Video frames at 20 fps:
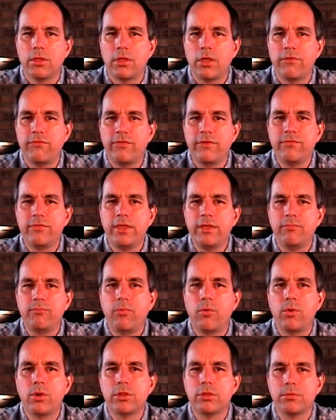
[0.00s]
a
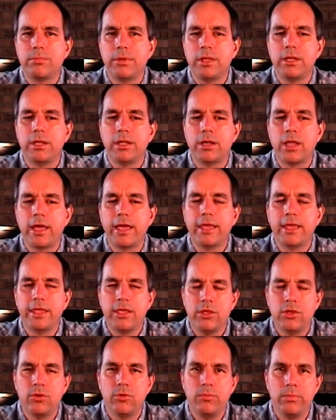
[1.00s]
15-point split in
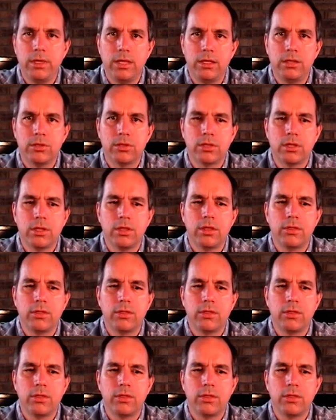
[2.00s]
IQ means